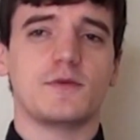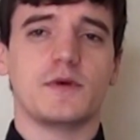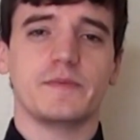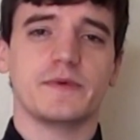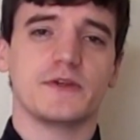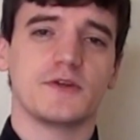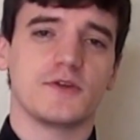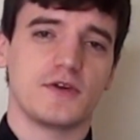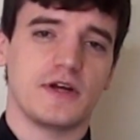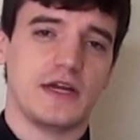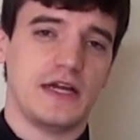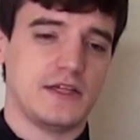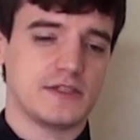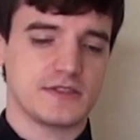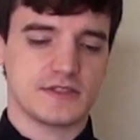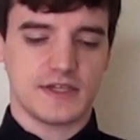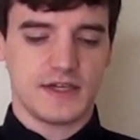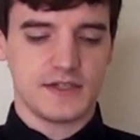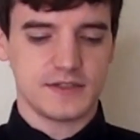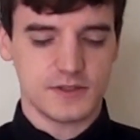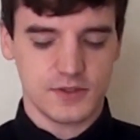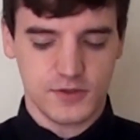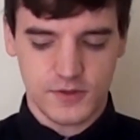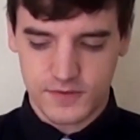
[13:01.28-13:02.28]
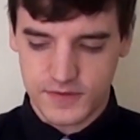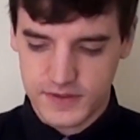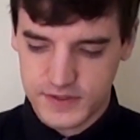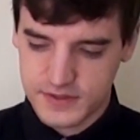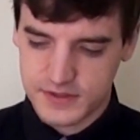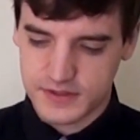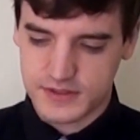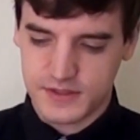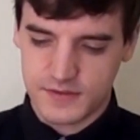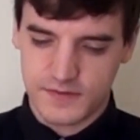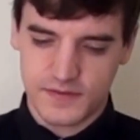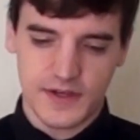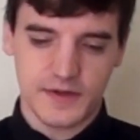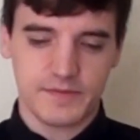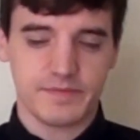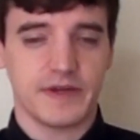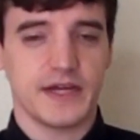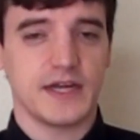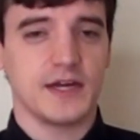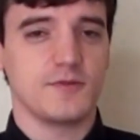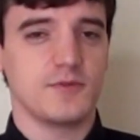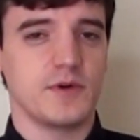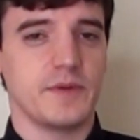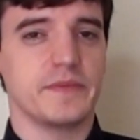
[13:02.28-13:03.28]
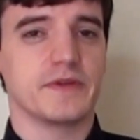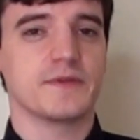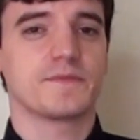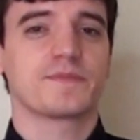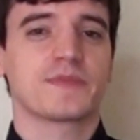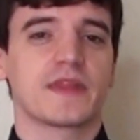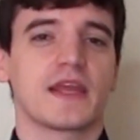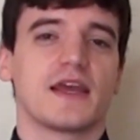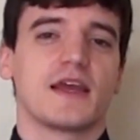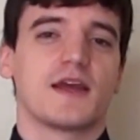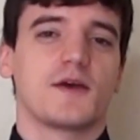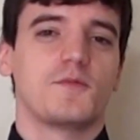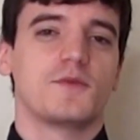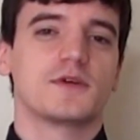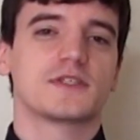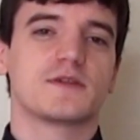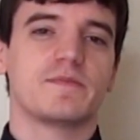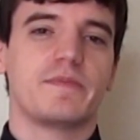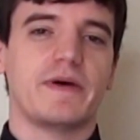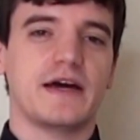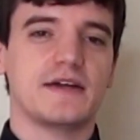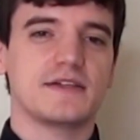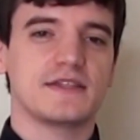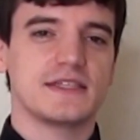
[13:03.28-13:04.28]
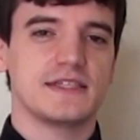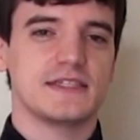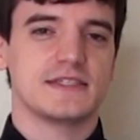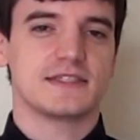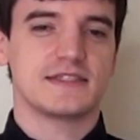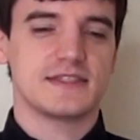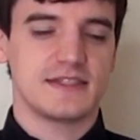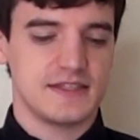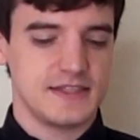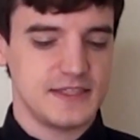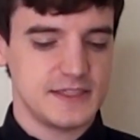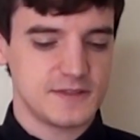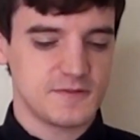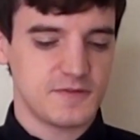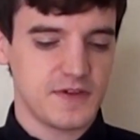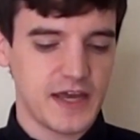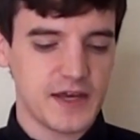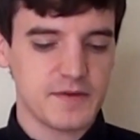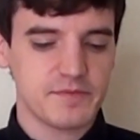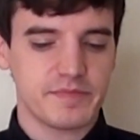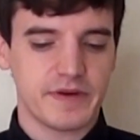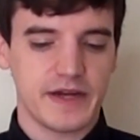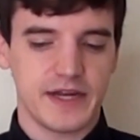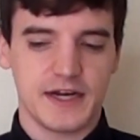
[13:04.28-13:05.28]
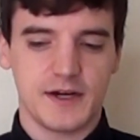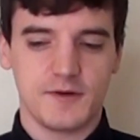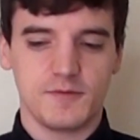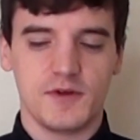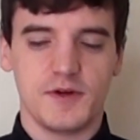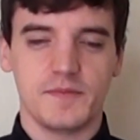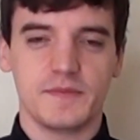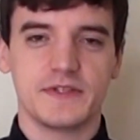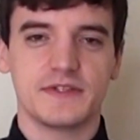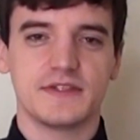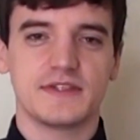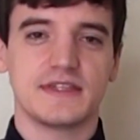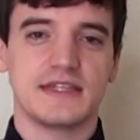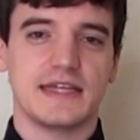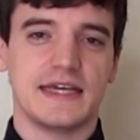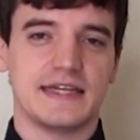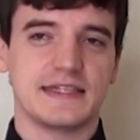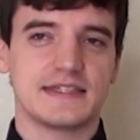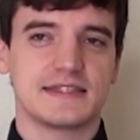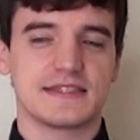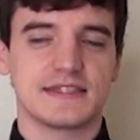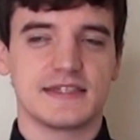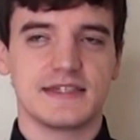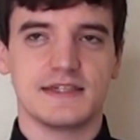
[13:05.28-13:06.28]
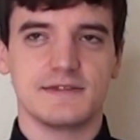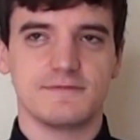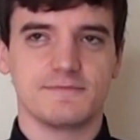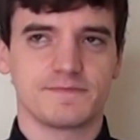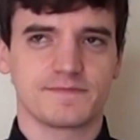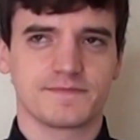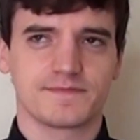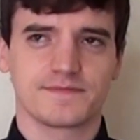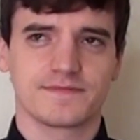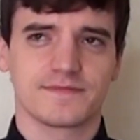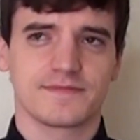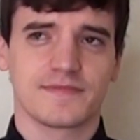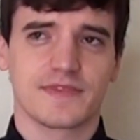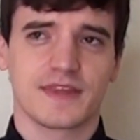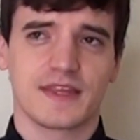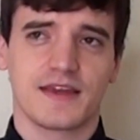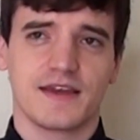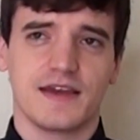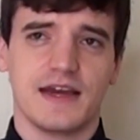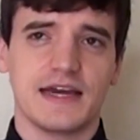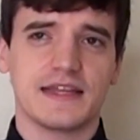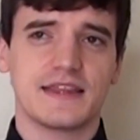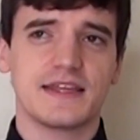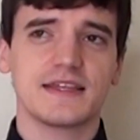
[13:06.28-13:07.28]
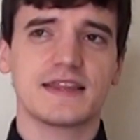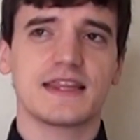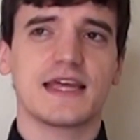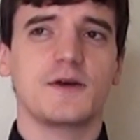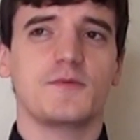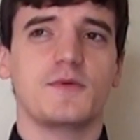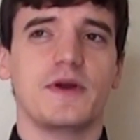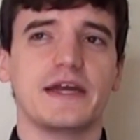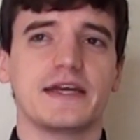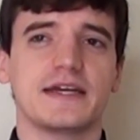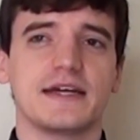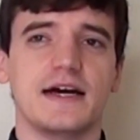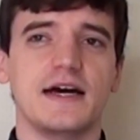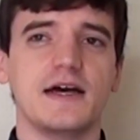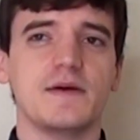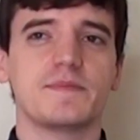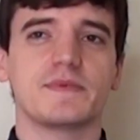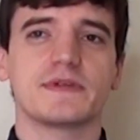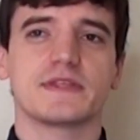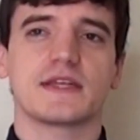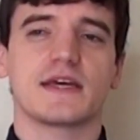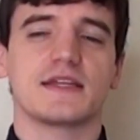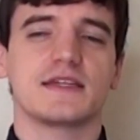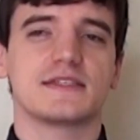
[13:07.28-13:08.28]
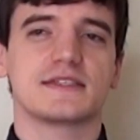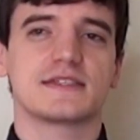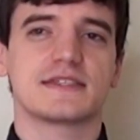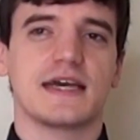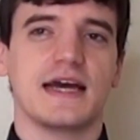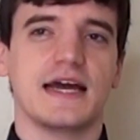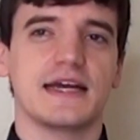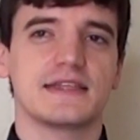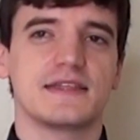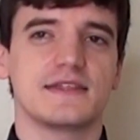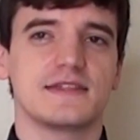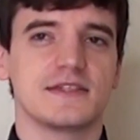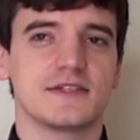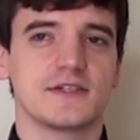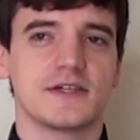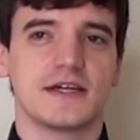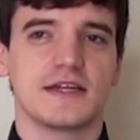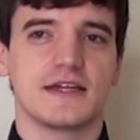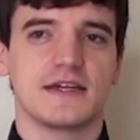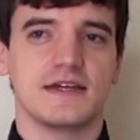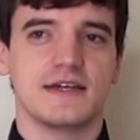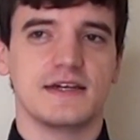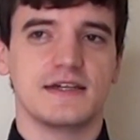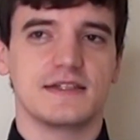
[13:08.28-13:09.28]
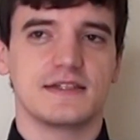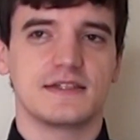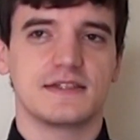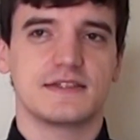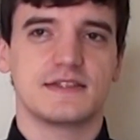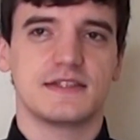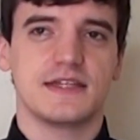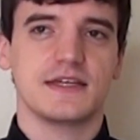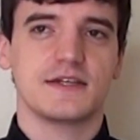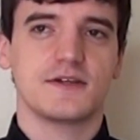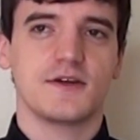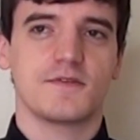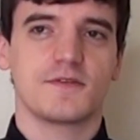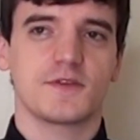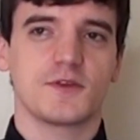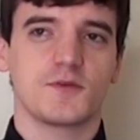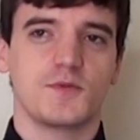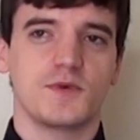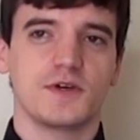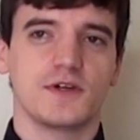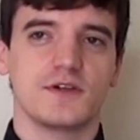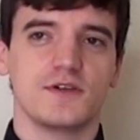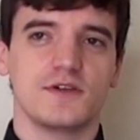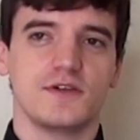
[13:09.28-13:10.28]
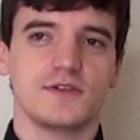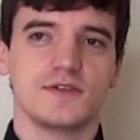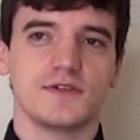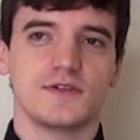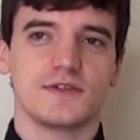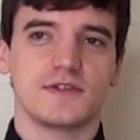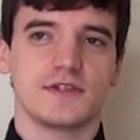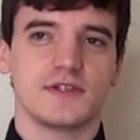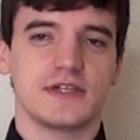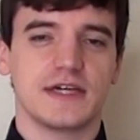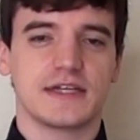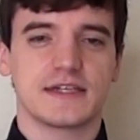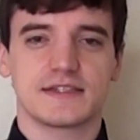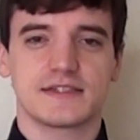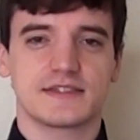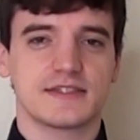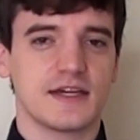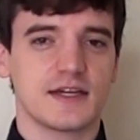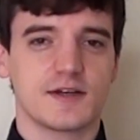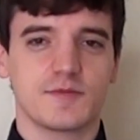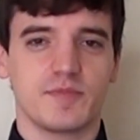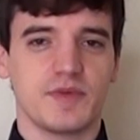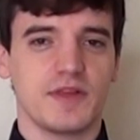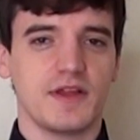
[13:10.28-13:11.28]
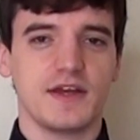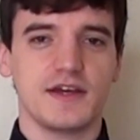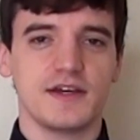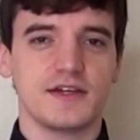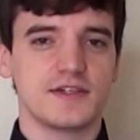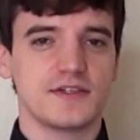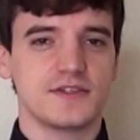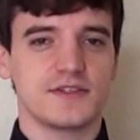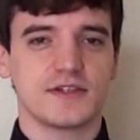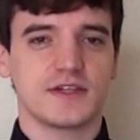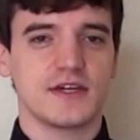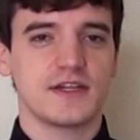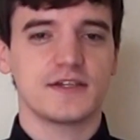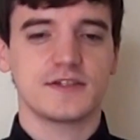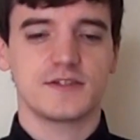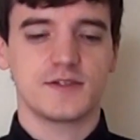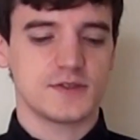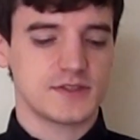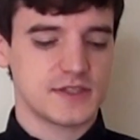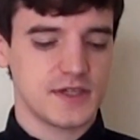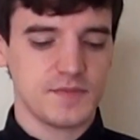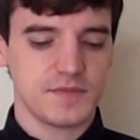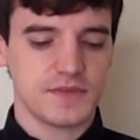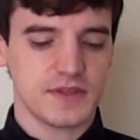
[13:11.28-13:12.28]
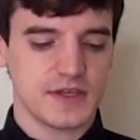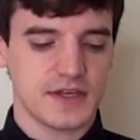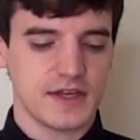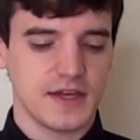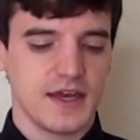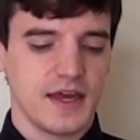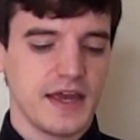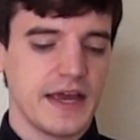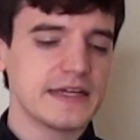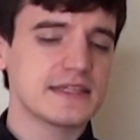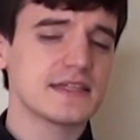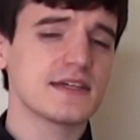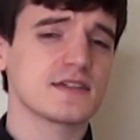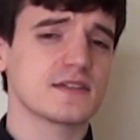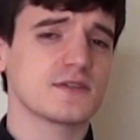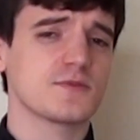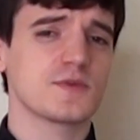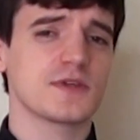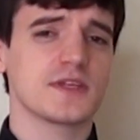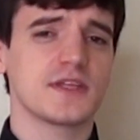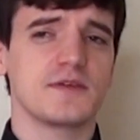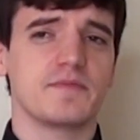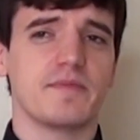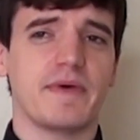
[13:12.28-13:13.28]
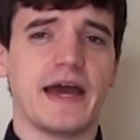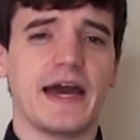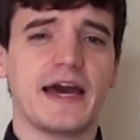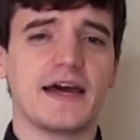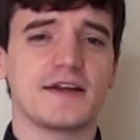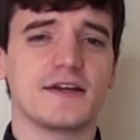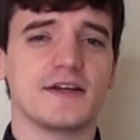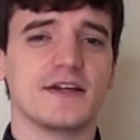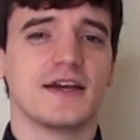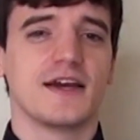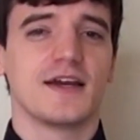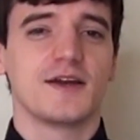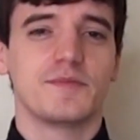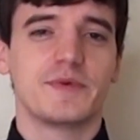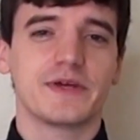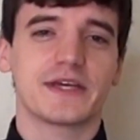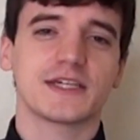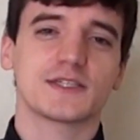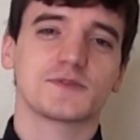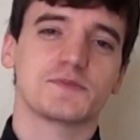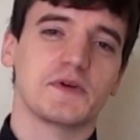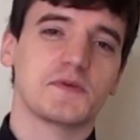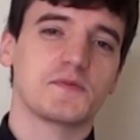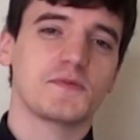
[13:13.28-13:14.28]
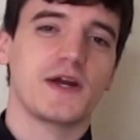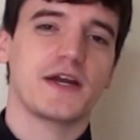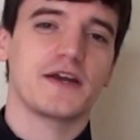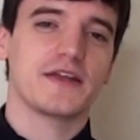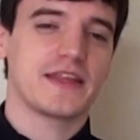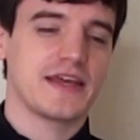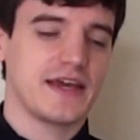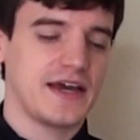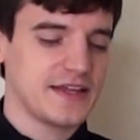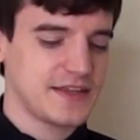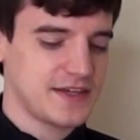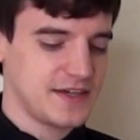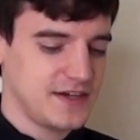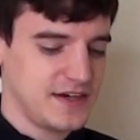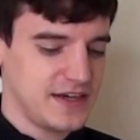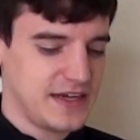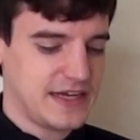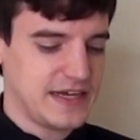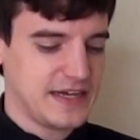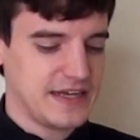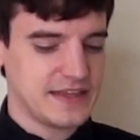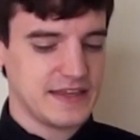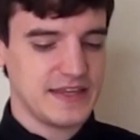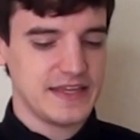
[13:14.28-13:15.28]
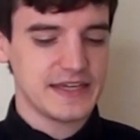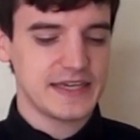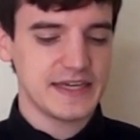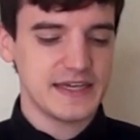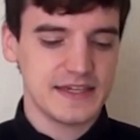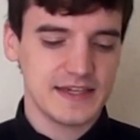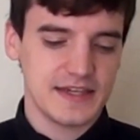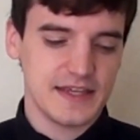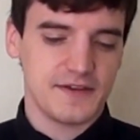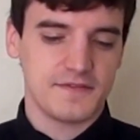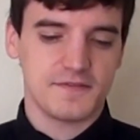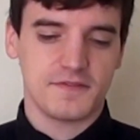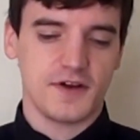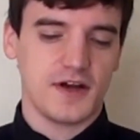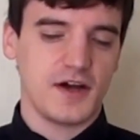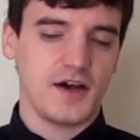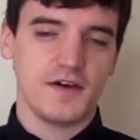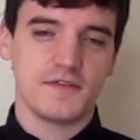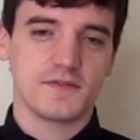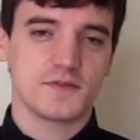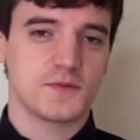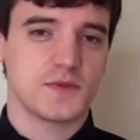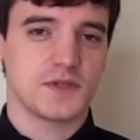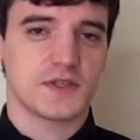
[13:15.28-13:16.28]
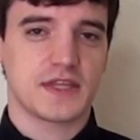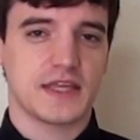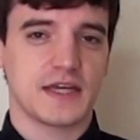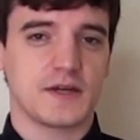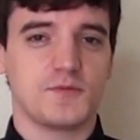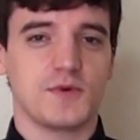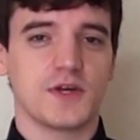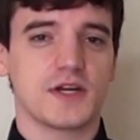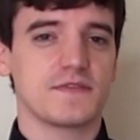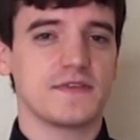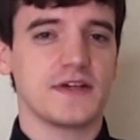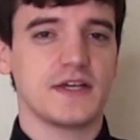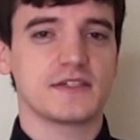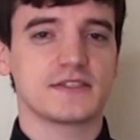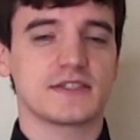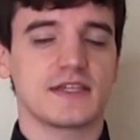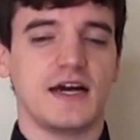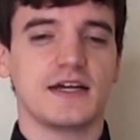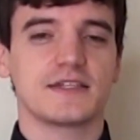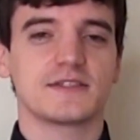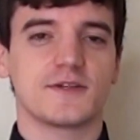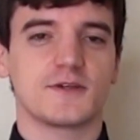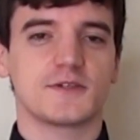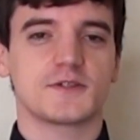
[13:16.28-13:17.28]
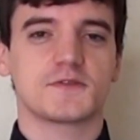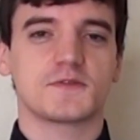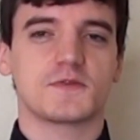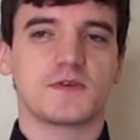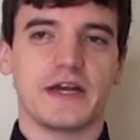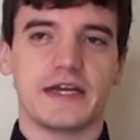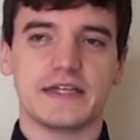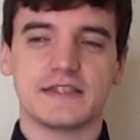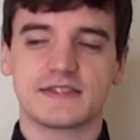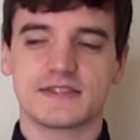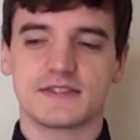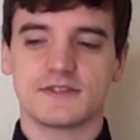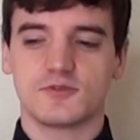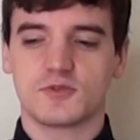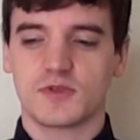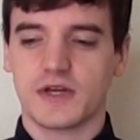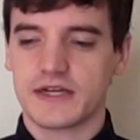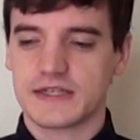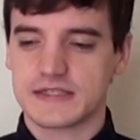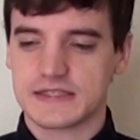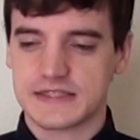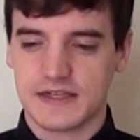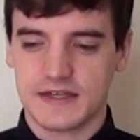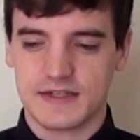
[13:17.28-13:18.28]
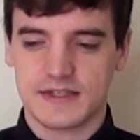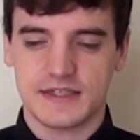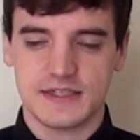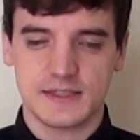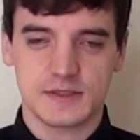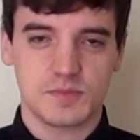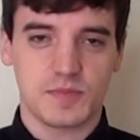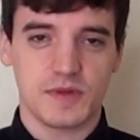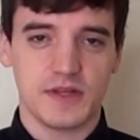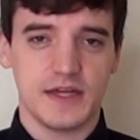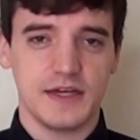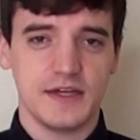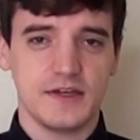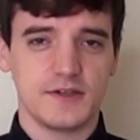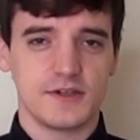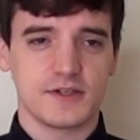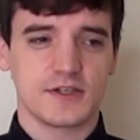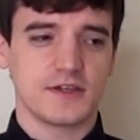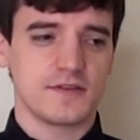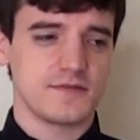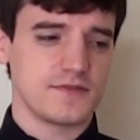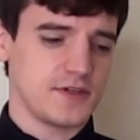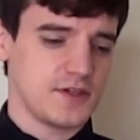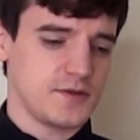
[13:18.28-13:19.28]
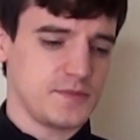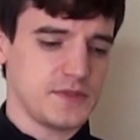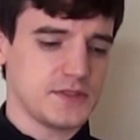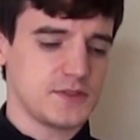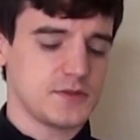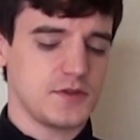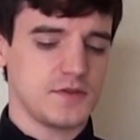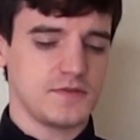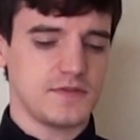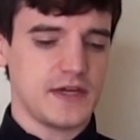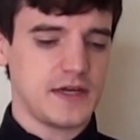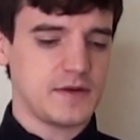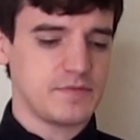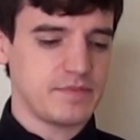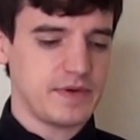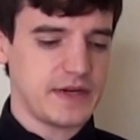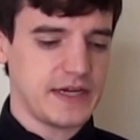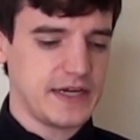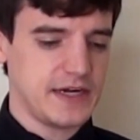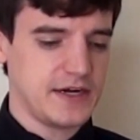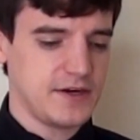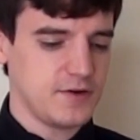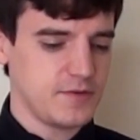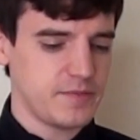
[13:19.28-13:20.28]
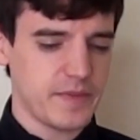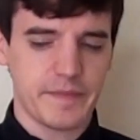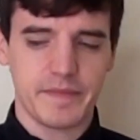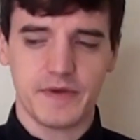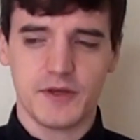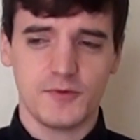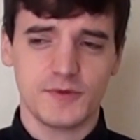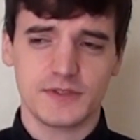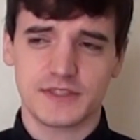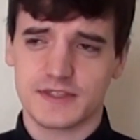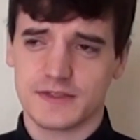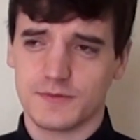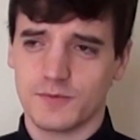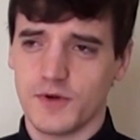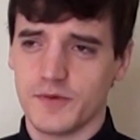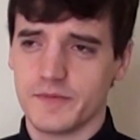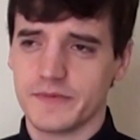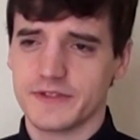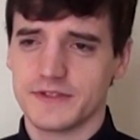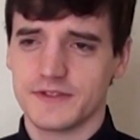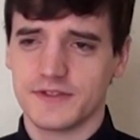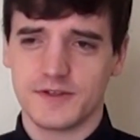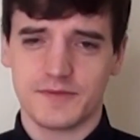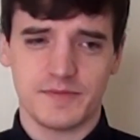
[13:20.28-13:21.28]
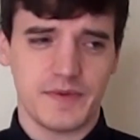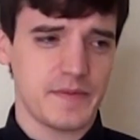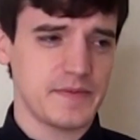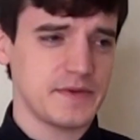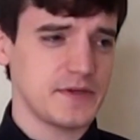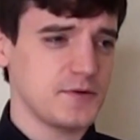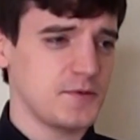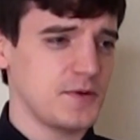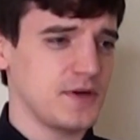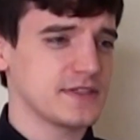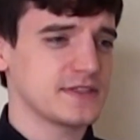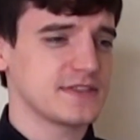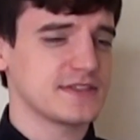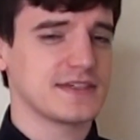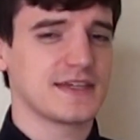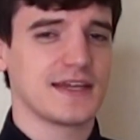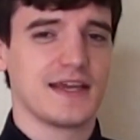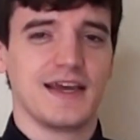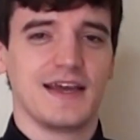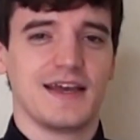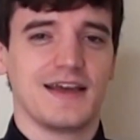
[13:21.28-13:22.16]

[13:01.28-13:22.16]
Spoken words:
Women, or El Santo versus the Vampire Women, was about these vampire women that I think they wake up and they decide that they're gonna take over the world, or they're gonna suck blood, or they're gonna do something. It doesn't really matter, because one way or the other, they get involved with like one of El Santo's friends and try to suck his blood or convert him into a vampire, or maybe it was a woman, or maybe it wasn't.